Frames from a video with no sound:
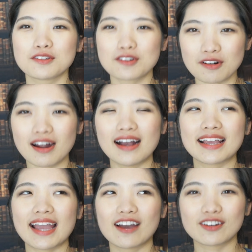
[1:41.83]

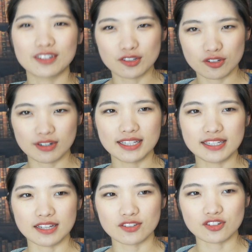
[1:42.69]
trying out an Australian
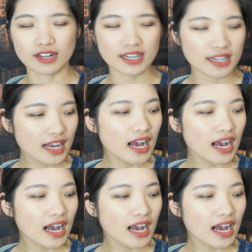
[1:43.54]
sunscreen.